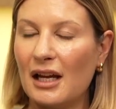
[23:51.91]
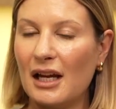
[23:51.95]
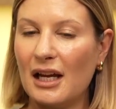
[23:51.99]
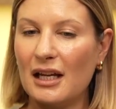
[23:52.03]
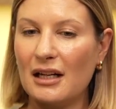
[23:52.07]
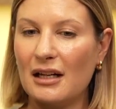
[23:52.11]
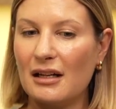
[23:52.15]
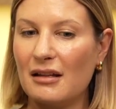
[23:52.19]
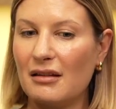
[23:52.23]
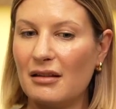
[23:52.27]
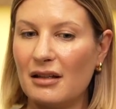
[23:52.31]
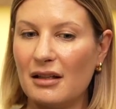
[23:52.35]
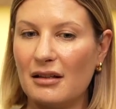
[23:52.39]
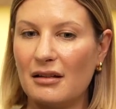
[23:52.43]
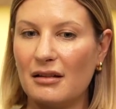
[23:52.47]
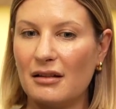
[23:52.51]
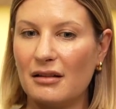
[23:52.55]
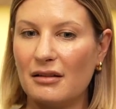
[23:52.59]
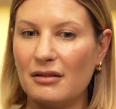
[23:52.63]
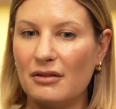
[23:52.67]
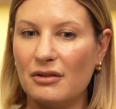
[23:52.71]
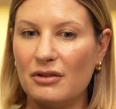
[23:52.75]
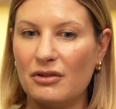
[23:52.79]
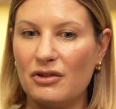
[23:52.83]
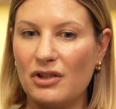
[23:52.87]
And I
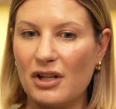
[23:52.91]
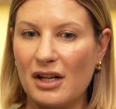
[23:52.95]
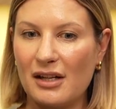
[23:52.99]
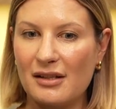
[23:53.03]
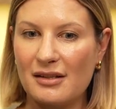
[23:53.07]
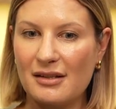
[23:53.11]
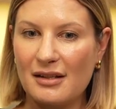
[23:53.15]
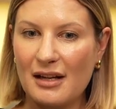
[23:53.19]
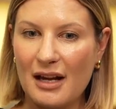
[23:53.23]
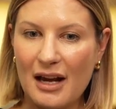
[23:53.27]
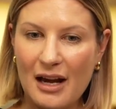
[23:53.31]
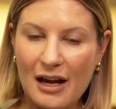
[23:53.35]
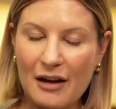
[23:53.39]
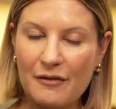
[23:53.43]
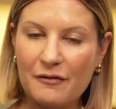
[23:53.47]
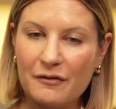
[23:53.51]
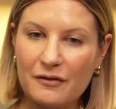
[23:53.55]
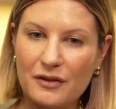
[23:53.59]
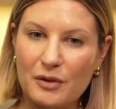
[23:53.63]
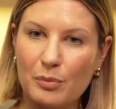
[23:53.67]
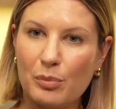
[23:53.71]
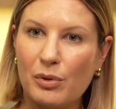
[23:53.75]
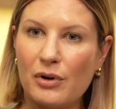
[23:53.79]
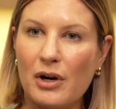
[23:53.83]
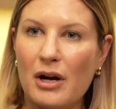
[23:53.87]
think you just have
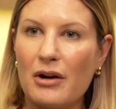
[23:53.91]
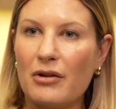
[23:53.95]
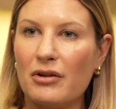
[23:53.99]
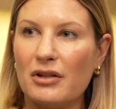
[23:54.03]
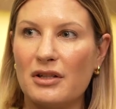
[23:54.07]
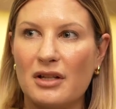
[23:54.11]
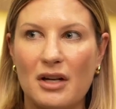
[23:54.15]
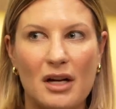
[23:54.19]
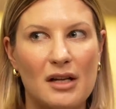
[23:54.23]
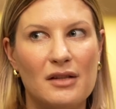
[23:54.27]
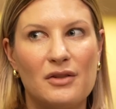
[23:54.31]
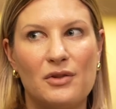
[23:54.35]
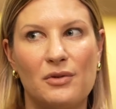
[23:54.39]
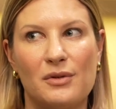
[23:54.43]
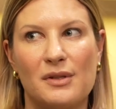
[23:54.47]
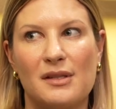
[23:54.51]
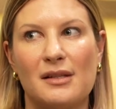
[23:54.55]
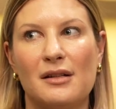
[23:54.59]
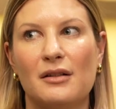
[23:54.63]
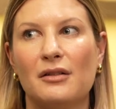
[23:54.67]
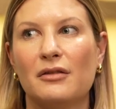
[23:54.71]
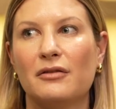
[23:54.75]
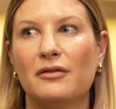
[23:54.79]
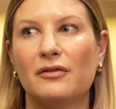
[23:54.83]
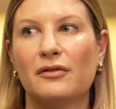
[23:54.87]
to prioritize
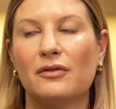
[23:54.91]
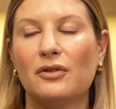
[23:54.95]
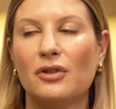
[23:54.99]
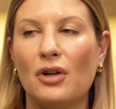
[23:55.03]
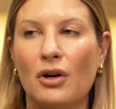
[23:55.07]
yourself.